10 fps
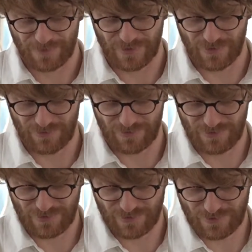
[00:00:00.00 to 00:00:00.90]

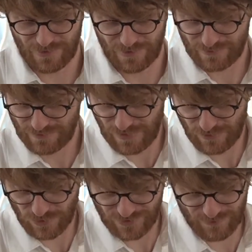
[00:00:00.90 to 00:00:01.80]

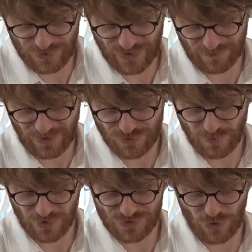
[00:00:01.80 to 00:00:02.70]
on the ImageNet
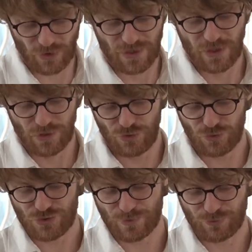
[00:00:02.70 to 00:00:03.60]
benchmark. So
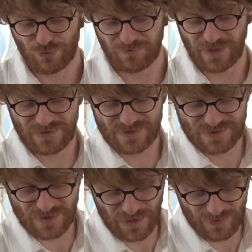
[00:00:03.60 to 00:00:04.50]
huge improvements.